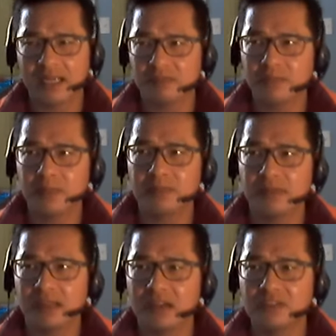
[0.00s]
And
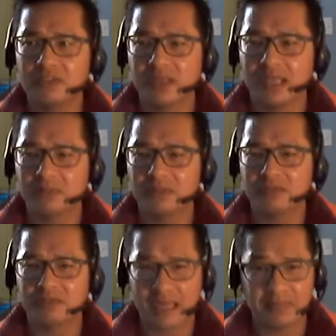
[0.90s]
remember, they also came with
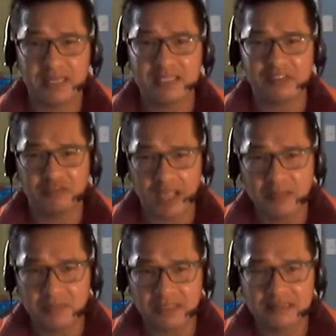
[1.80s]
fragmented
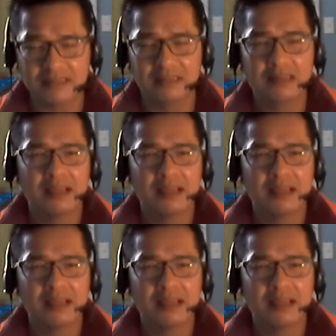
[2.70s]
families,